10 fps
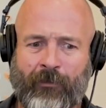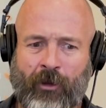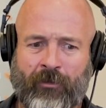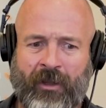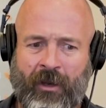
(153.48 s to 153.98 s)

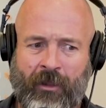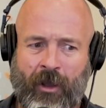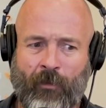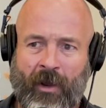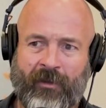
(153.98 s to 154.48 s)
locked in at
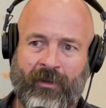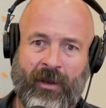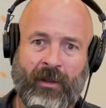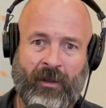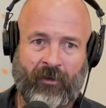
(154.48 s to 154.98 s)
low rates
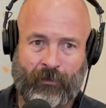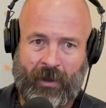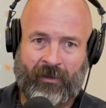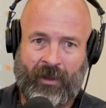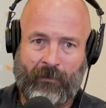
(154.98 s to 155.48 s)
and are
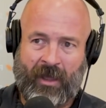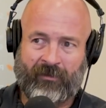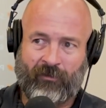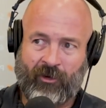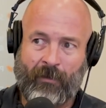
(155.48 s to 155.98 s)
expecting a
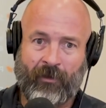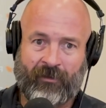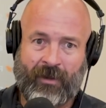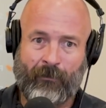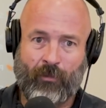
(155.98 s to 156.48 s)
massive jump at
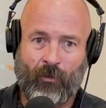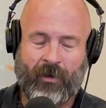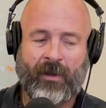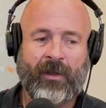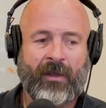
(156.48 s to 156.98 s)
some
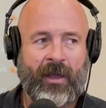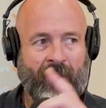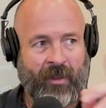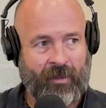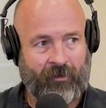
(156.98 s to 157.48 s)
point.
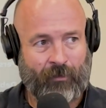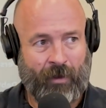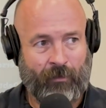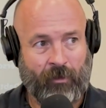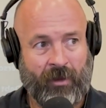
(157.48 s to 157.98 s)
And then there's the
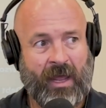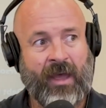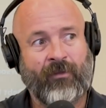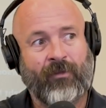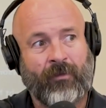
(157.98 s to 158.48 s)
people that
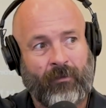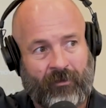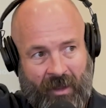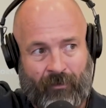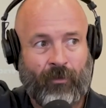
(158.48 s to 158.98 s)
have
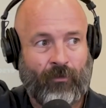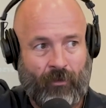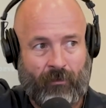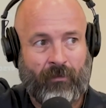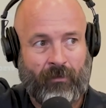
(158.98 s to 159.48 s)
suffered
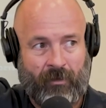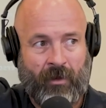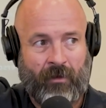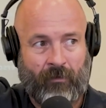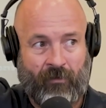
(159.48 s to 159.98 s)
from
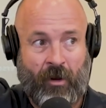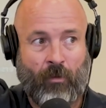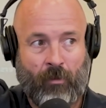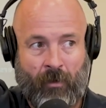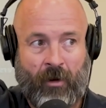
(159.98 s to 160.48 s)
the
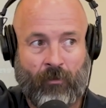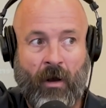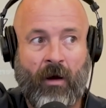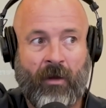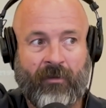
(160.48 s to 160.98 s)
variable rate
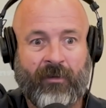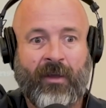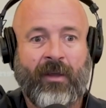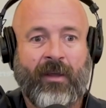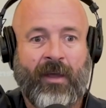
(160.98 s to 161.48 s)
rise
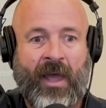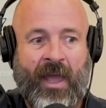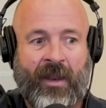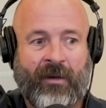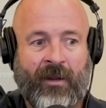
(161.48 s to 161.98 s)

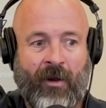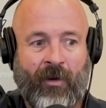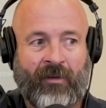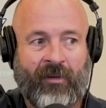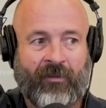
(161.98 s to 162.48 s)
and
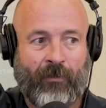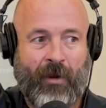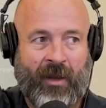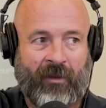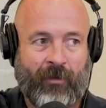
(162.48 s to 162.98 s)
are
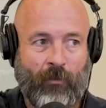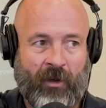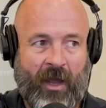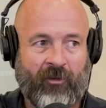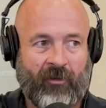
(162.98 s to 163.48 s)
anticipating some
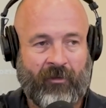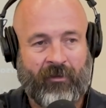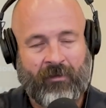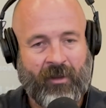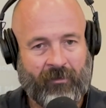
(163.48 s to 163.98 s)

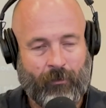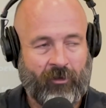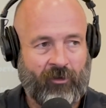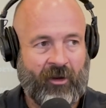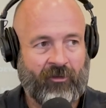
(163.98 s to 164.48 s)
reductions. There's some
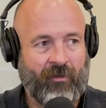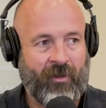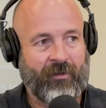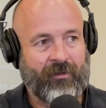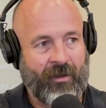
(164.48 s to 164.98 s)
suggestion
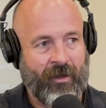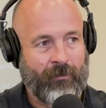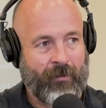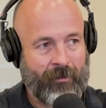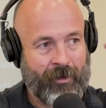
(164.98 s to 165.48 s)
that
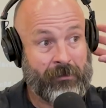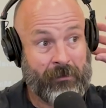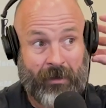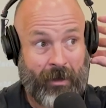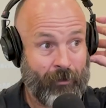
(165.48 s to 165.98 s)
maybe
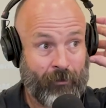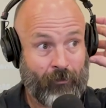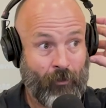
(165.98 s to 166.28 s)
a couple of